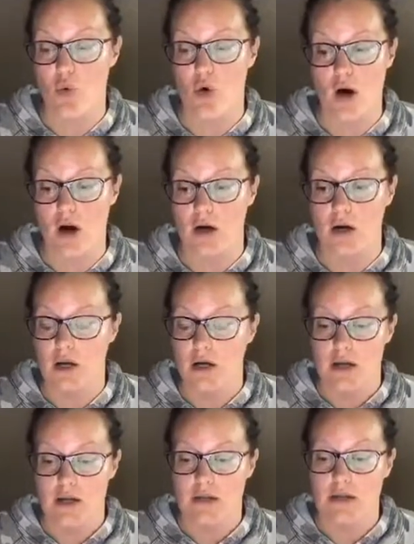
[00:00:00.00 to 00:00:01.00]
or
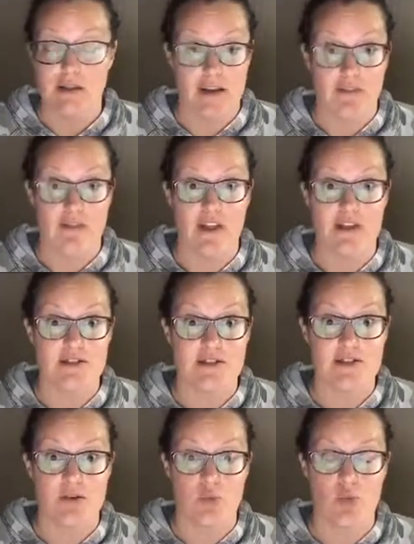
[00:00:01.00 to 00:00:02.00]
live
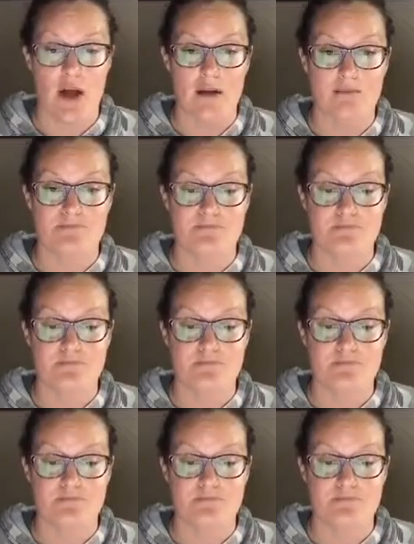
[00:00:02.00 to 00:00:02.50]
this, right?